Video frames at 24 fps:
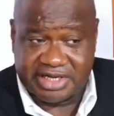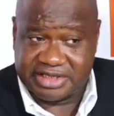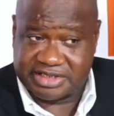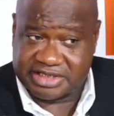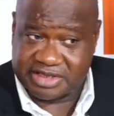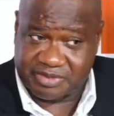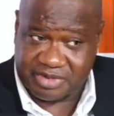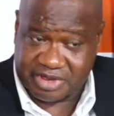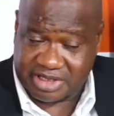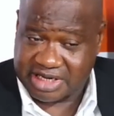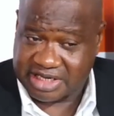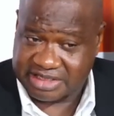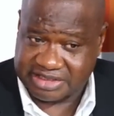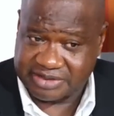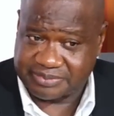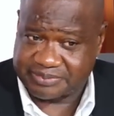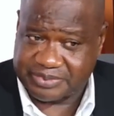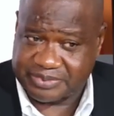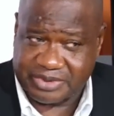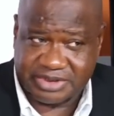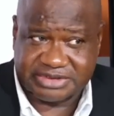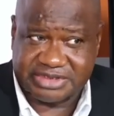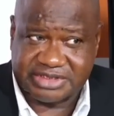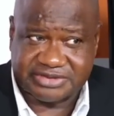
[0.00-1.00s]
democratic
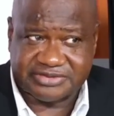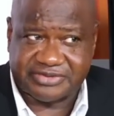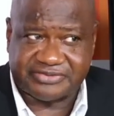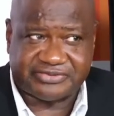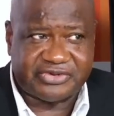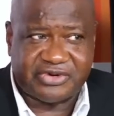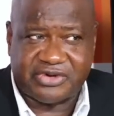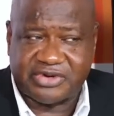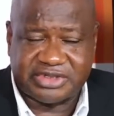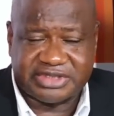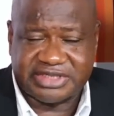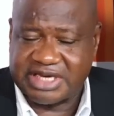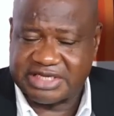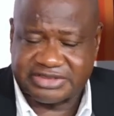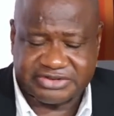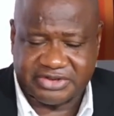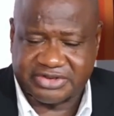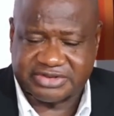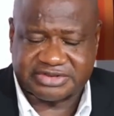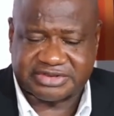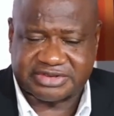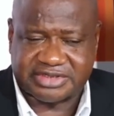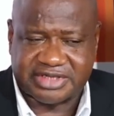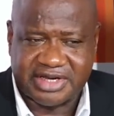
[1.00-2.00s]
process of all
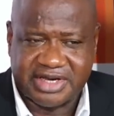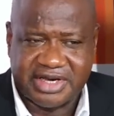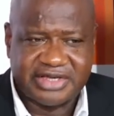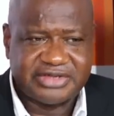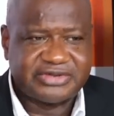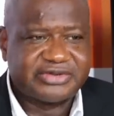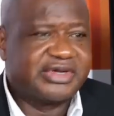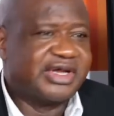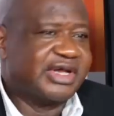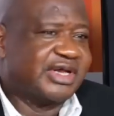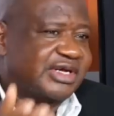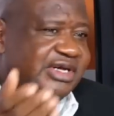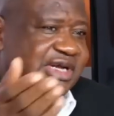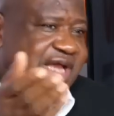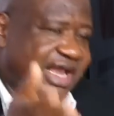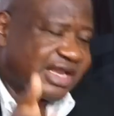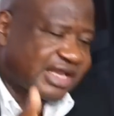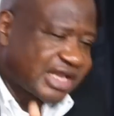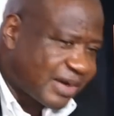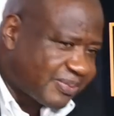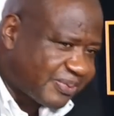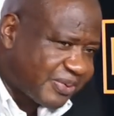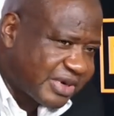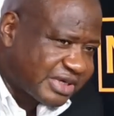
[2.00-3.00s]
nations.
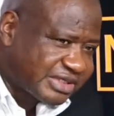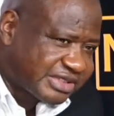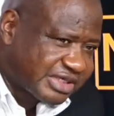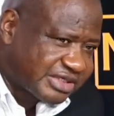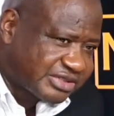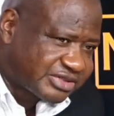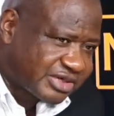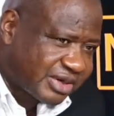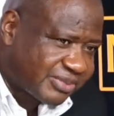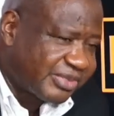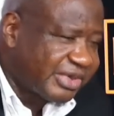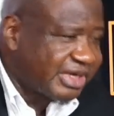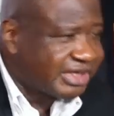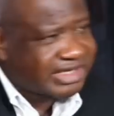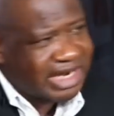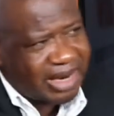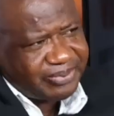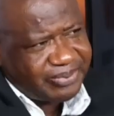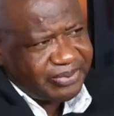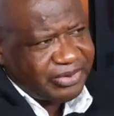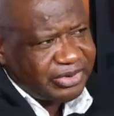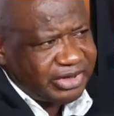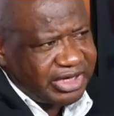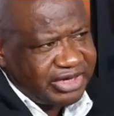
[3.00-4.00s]
like appointing some. It
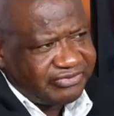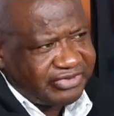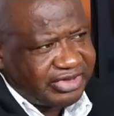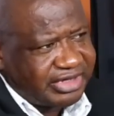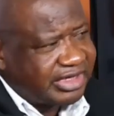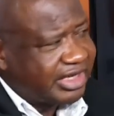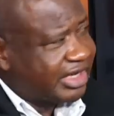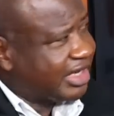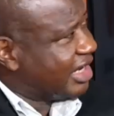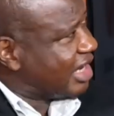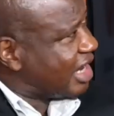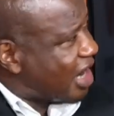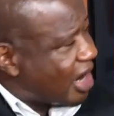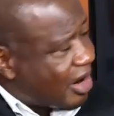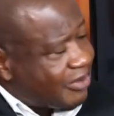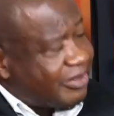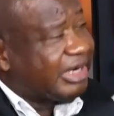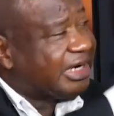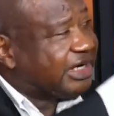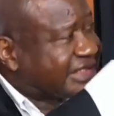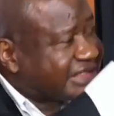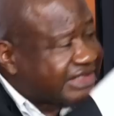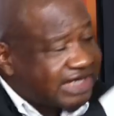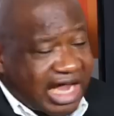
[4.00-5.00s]
happened even. How
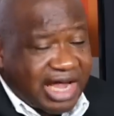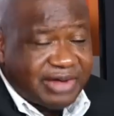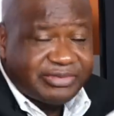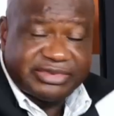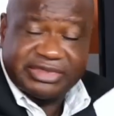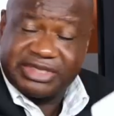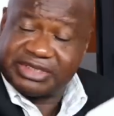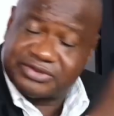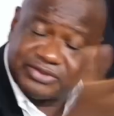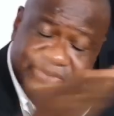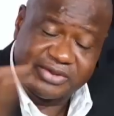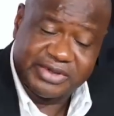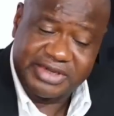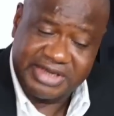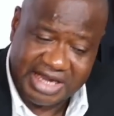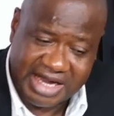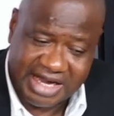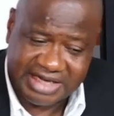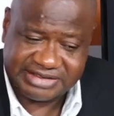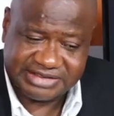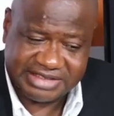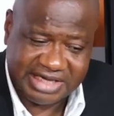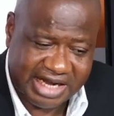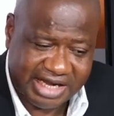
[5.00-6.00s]
many times did you
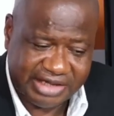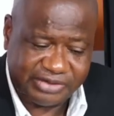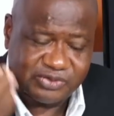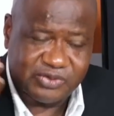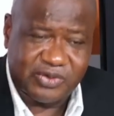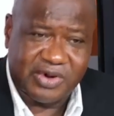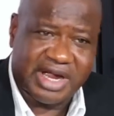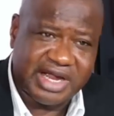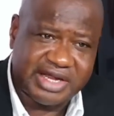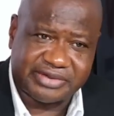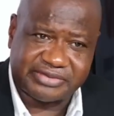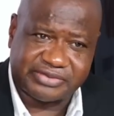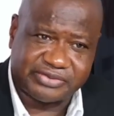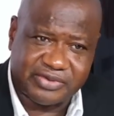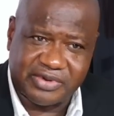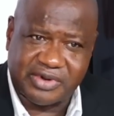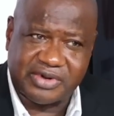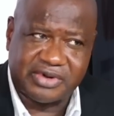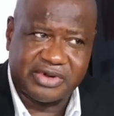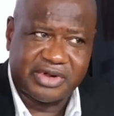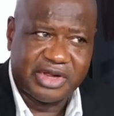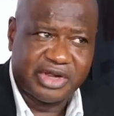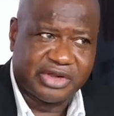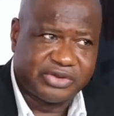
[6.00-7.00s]
hear? Yeah, you are
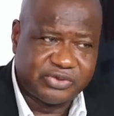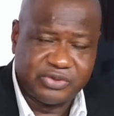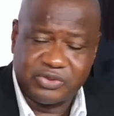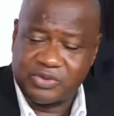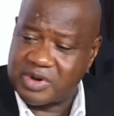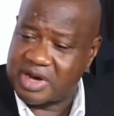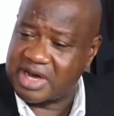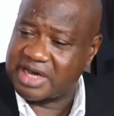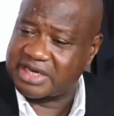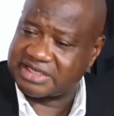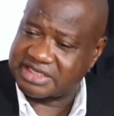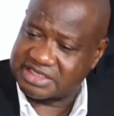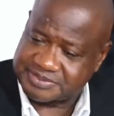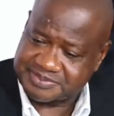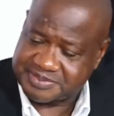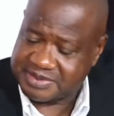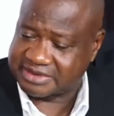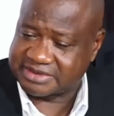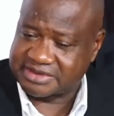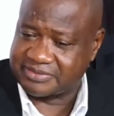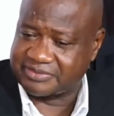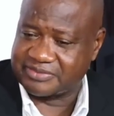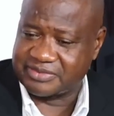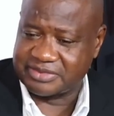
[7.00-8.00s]
a
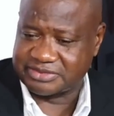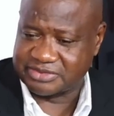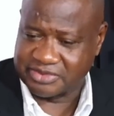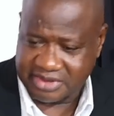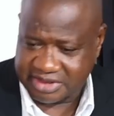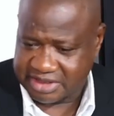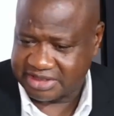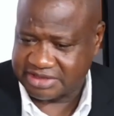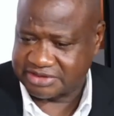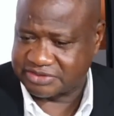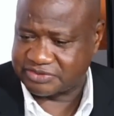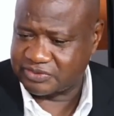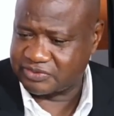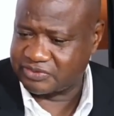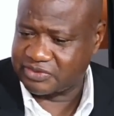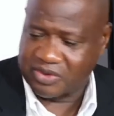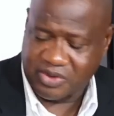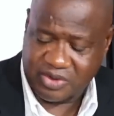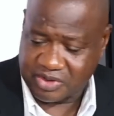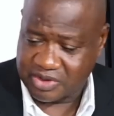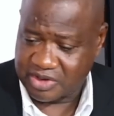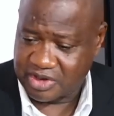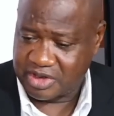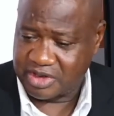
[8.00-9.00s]
respectable journalist. You
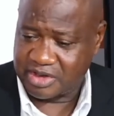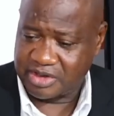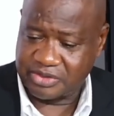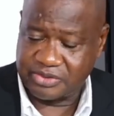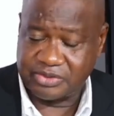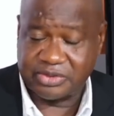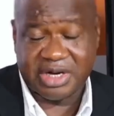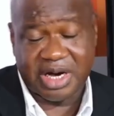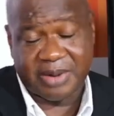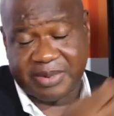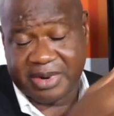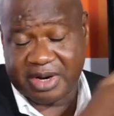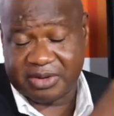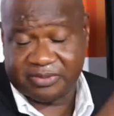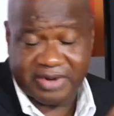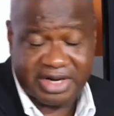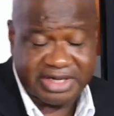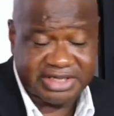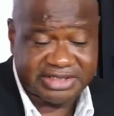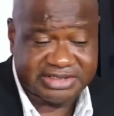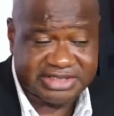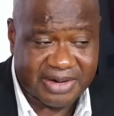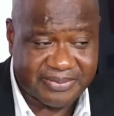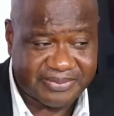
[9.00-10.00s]
know about
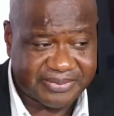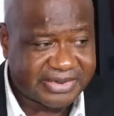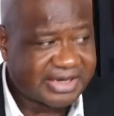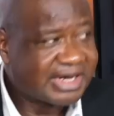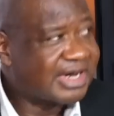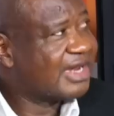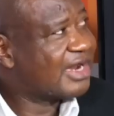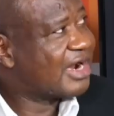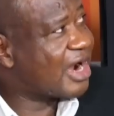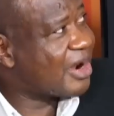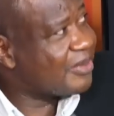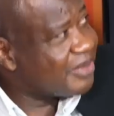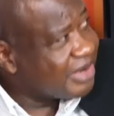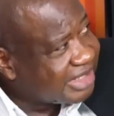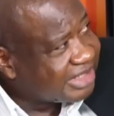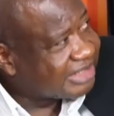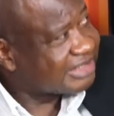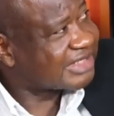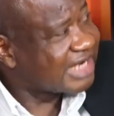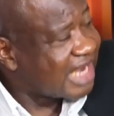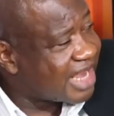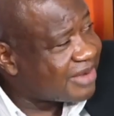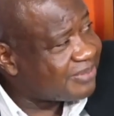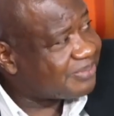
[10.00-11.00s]
what is happening. How many
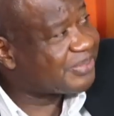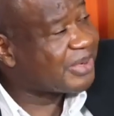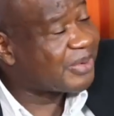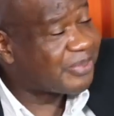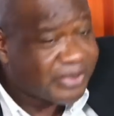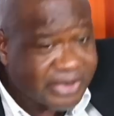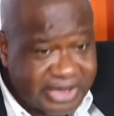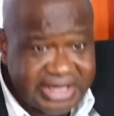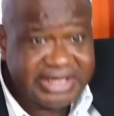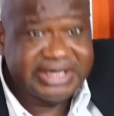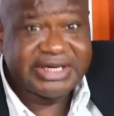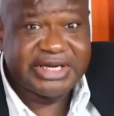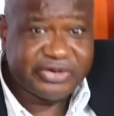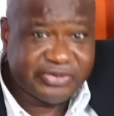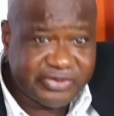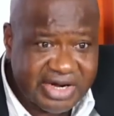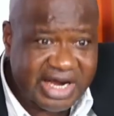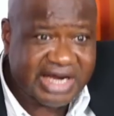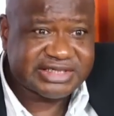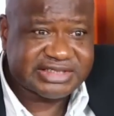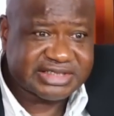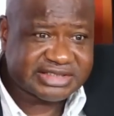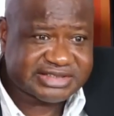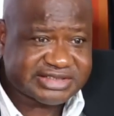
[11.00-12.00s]
times people in the
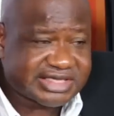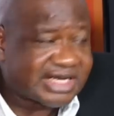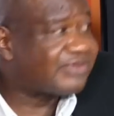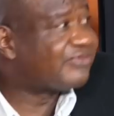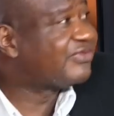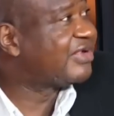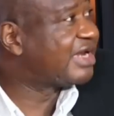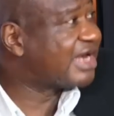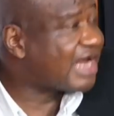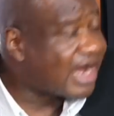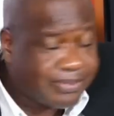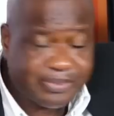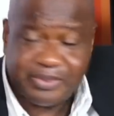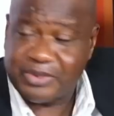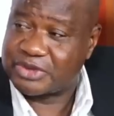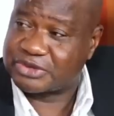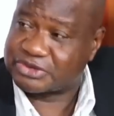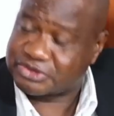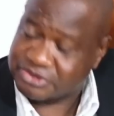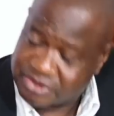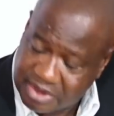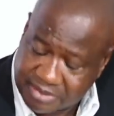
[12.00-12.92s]
United States will appoint